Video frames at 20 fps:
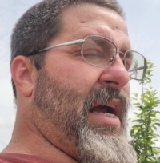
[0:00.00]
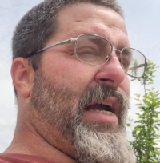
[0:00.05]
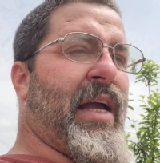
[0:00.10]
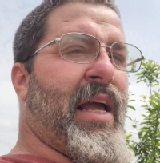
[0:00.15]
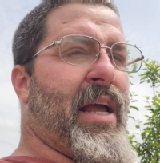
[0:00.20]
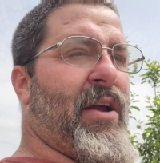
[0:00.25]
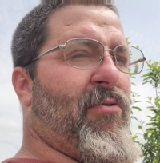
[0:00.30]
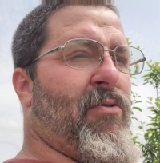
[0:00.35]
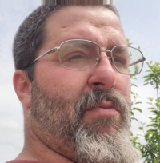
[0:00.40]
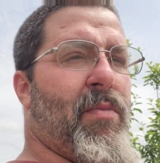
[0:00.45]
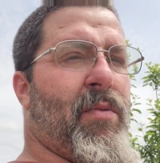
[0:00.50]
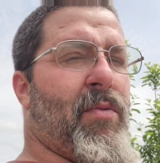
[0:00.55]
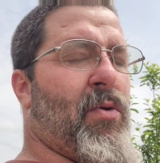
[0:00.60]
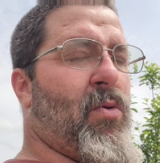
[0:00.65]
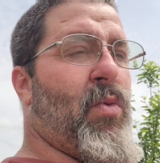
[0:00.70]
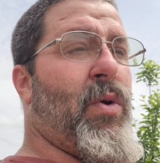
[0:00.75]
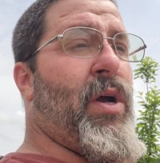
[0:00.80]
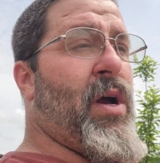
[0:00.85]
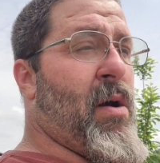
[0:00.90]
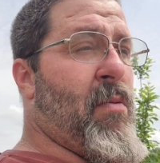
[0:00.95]
I can't
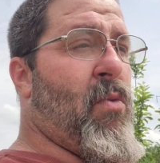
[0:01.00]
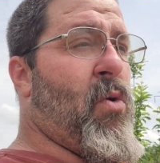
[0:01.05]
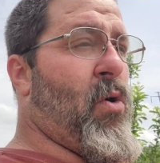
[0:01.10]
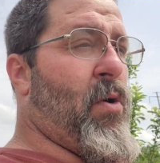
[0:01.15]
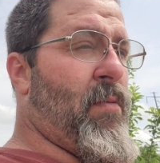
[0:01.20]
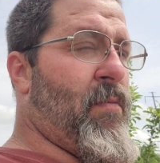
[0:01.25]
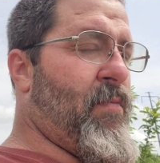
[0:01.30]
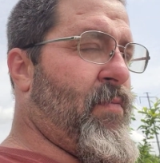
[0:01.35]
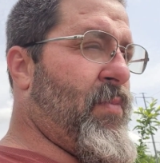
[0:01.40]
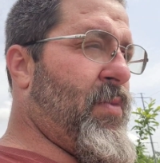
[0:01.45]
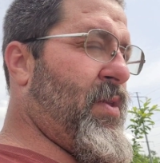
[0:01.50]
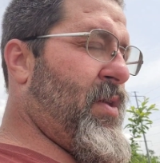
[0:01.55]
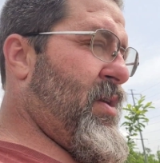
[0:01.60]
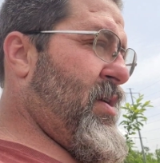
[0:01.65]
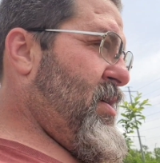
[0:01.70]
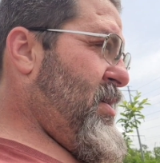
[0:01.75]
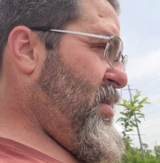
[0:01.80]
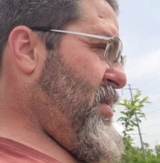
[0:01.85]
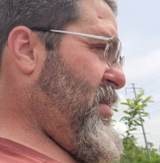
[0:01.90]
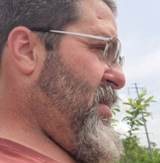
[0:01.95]
remember. We got more.
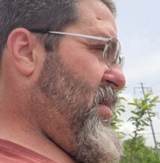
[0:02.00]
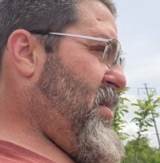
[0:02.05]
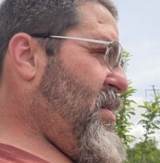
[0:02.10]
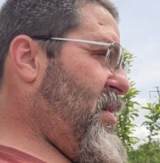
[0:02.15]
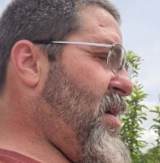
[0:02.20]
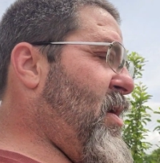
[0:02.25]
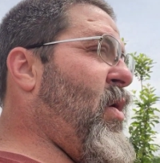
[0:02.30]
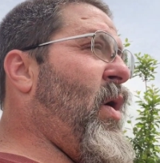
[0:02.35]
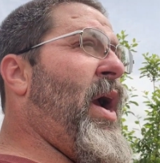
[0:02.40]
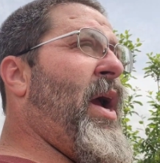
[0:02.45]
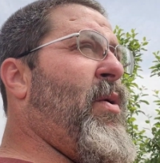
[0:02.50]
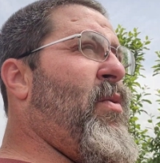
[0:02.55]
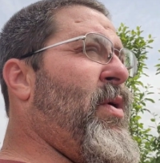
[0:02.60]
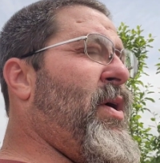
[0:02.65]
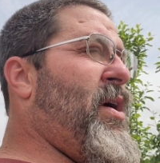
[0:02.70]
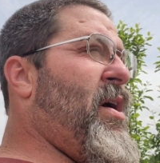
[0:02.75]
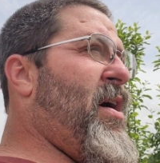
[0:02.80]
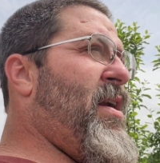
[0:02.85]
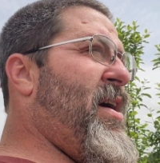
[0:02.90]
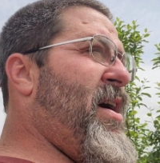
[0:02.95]
Oh, and
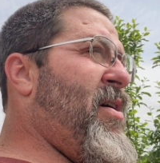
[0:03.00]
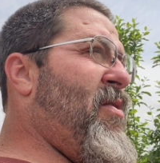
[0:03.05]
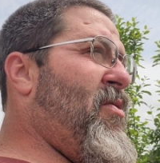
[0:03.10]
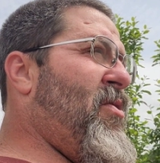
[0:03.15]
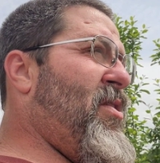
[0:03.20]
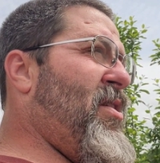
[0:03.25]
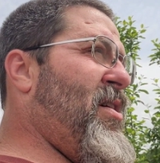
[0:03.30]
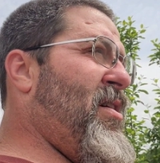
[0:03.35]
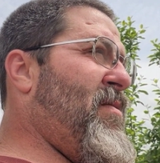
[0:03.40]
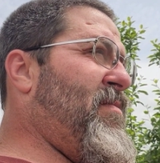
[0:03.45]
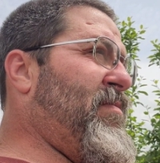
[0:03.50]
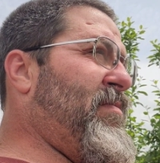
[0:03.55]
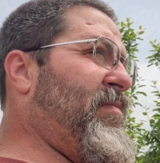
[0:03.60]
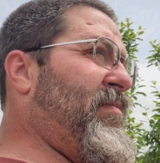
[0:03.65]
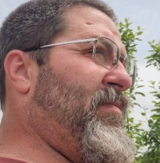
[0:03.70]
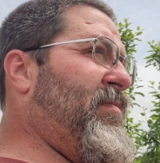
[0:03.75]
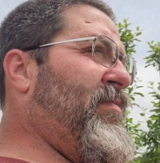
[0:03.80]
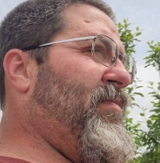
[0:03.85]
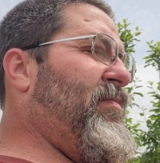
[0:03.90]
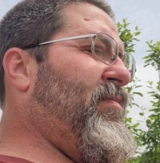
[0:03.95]
we got our
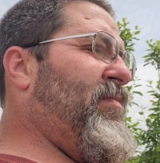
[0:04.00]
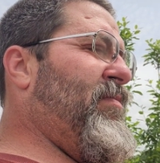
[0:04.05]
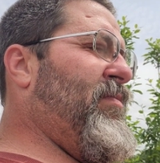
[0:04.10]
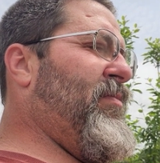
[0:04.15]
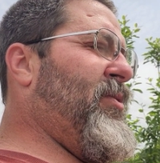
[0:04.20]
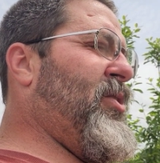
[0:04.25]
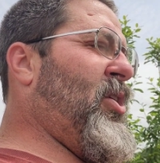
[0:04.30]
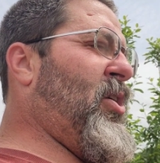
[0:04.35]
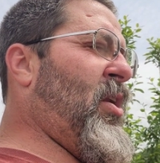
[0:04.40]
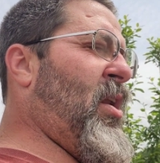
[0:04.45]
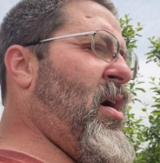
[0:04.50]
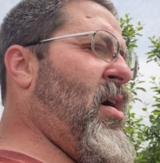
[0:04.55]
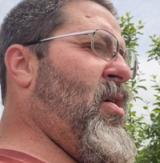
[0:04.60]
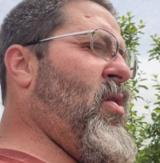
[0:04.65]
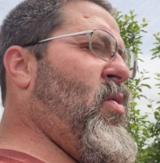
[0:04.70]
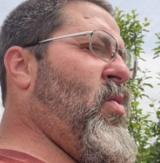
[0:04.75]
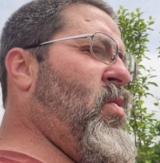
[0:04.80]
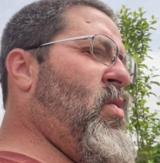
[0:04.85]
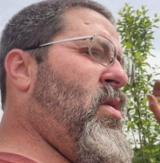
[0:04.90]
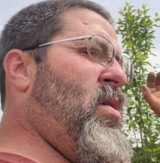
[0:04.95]

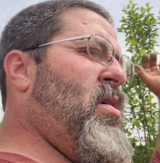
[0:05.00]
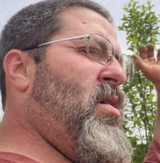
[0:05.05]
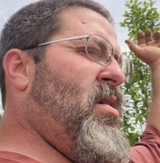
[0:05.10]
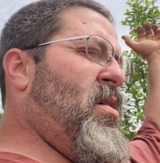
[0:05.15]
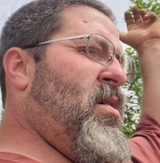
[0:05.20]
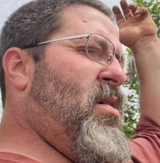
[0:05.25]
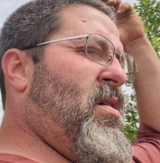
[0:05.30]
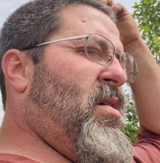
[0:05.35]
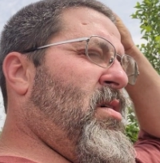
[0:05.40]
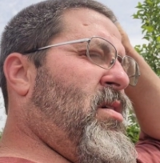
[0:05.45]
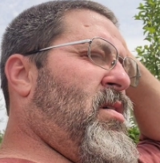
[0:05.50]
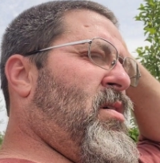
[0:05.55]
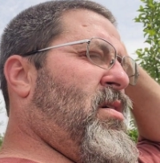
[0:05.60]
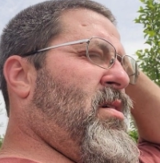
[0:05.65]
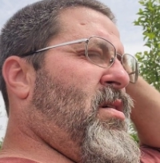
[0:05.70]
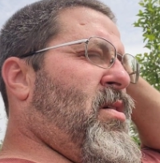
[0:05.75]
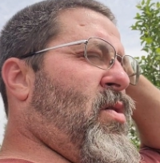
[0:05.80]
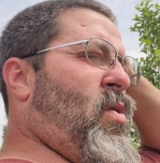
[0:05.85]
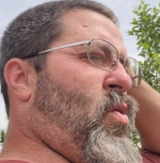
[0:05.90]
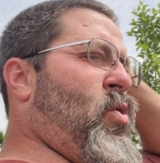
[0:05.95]
glow
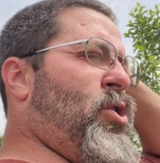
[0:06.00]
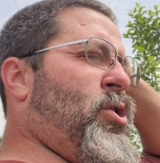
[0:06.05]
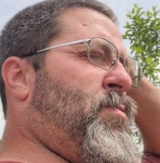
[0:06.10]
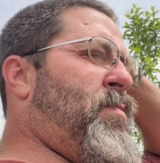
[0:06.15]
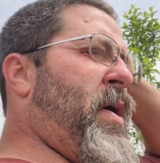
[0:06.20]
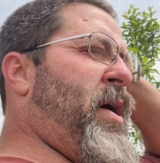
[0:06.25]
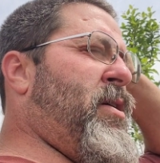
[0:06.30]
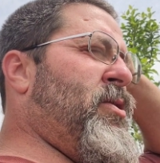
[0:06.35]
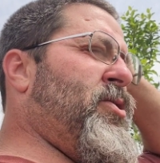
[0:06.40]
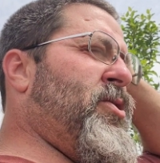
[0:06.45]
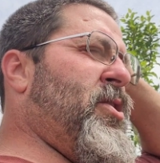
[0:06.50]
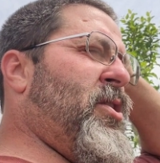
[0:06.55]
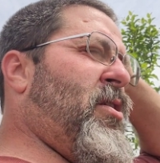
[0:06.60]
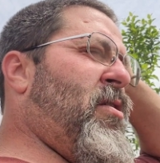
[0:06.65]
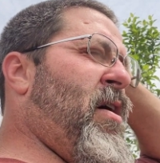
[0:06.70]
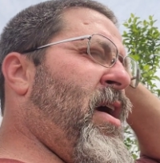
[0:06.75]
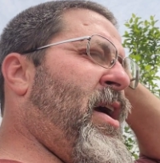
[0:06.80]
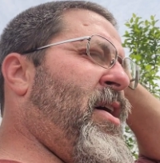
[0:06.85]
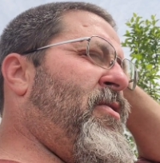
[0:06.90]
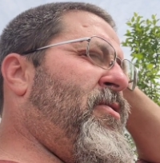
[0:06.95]
orange bells in the
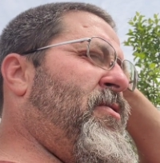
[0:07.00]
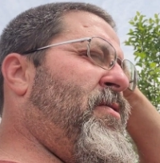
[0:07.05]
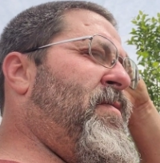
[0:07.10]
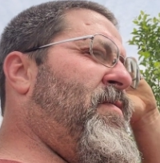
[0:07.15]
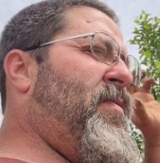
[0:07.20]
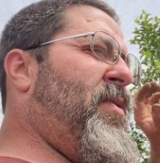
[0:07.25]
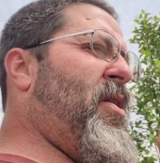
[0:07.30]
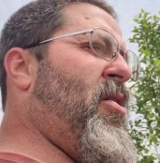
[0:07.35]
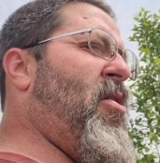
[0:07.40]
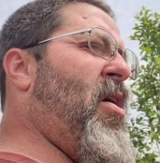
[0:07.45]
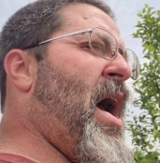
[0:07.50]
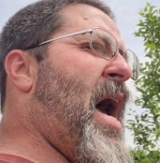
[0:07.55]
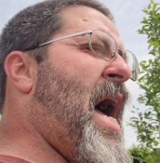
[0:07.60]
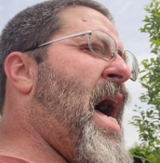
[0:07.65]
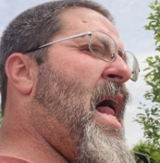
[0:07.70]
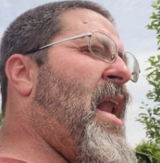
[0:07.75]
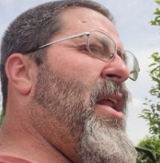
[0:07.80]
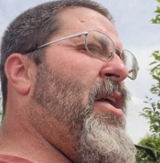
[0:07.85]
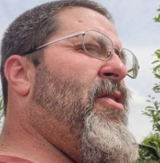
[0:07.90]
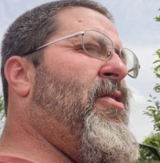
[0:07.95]
ground, our
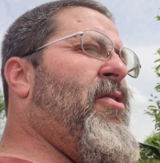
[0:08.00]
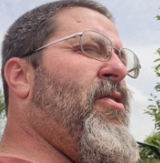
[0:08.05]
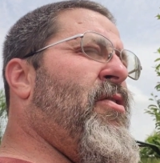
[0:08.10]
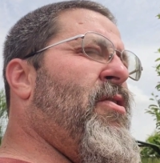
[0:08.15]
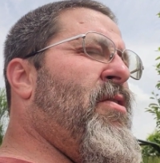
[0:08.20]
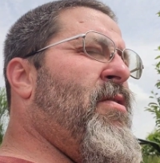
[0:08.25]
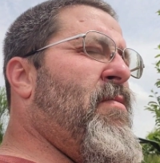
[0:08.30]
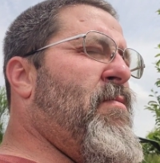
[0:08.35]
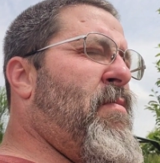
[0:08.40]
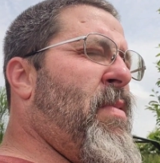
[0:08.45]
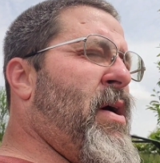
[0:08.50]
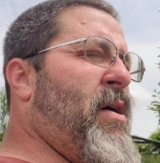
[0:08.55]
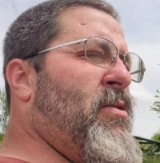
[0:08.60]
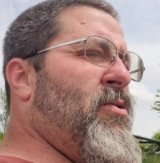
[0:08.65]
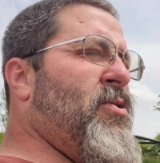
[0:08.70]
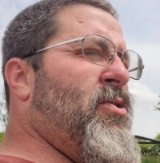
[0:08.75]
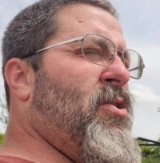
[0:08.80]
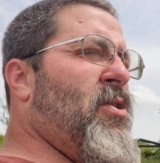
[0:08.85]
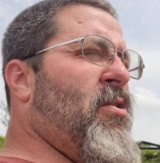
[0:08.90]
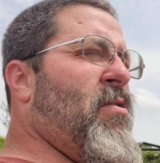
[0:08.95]
islander
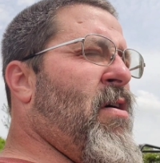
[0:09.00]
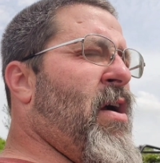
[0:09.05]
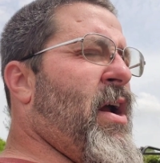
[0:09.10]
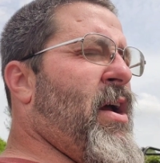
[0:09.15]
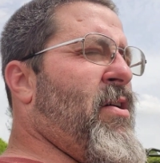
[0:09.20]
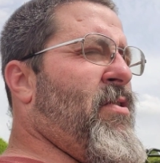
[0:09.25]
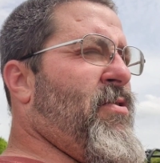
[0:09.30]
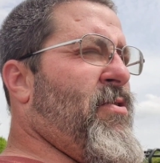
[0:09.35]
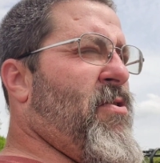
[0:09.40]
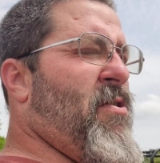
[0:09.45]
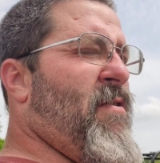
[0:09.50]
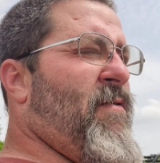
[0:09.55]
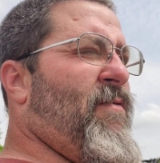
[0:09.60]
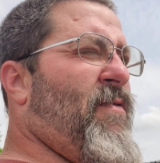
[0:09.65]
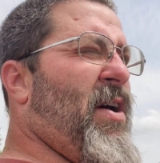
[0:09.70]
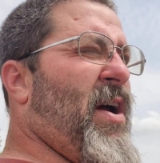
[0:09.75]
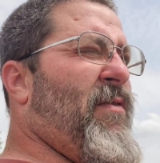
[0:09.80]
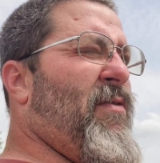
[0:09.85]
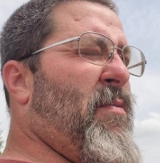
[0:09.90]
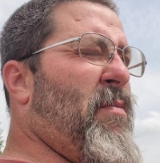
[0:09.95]
bells in the ground, our
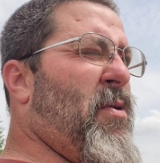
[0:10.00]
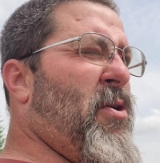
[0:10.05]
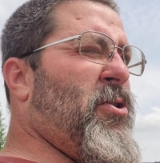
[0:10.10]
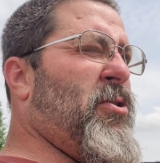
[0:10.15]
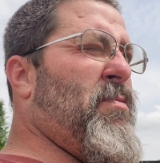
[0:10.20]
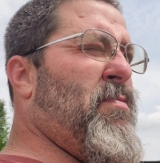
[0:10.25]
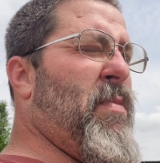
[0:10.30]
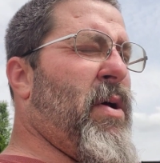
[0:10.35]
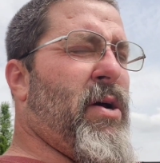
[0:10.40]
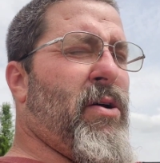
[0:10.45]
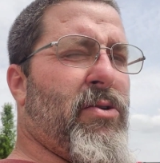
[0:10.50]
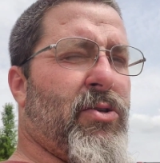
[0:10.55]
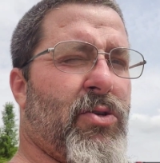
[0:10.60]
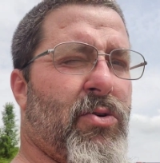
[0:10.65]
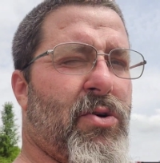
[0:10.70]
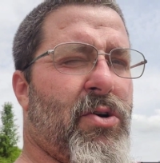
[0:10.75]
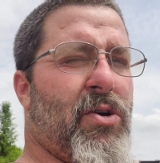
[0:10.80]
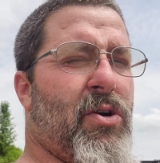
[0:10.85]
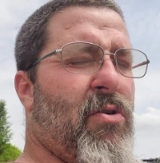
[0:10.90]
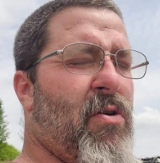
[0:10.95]
flavor burst bells
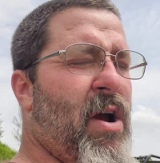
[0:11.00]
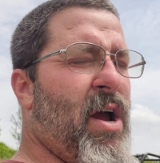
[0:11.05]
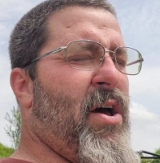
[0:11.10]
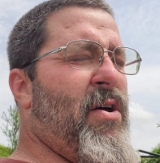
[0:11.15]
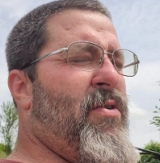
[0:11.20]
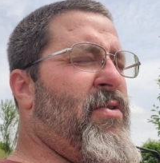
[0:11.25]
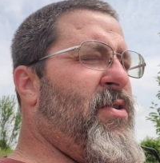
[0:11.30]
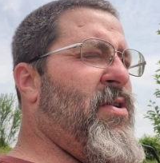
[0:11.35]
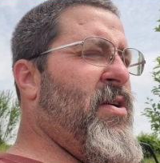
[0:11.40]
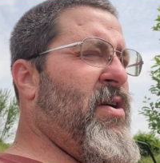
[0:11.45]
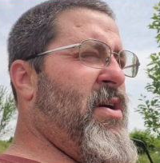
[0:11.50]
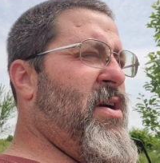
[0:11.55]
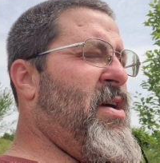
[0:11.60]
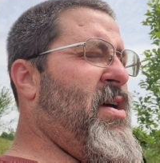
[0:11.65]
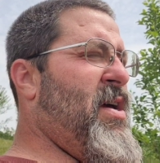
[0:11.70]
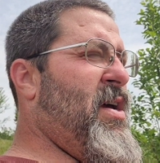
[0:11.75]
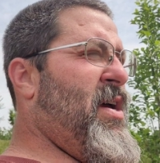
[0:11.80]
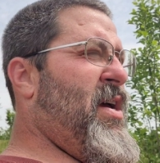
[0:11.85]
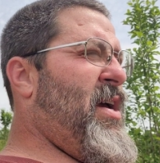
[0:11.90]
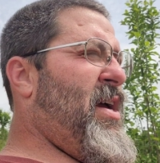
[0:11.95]
are in the ground,
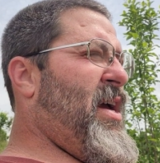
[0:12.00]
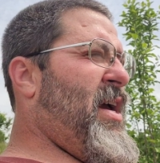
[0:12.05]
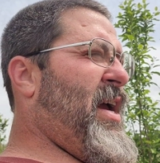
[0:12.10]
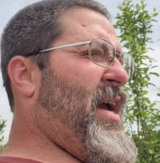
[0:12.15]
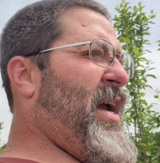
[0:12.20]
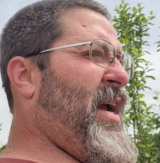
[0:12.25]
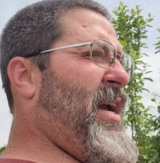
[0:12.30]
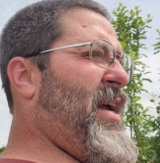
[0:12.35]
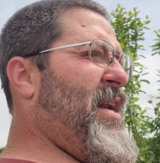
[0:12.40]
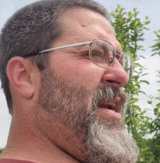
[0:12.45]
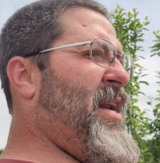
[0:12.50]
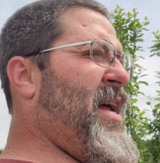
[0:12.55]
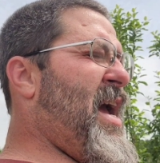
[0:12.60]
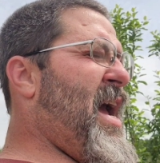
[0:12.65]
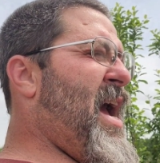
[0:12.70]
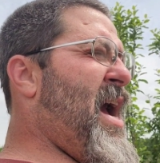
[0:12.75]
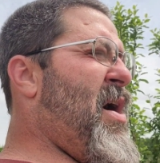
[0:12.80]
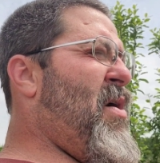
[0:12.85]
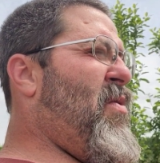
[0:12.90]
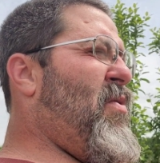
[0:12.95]
and
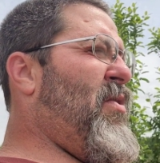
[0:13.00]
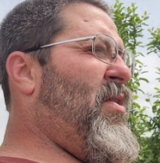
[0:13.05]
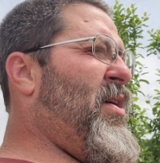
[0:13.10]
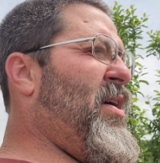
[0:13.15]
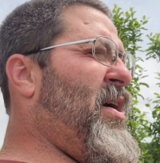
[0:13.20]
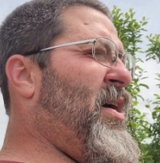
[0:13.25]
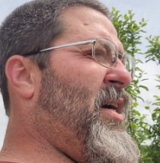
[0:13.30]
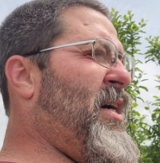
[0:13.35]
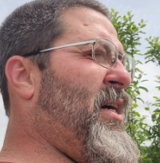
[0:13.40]
our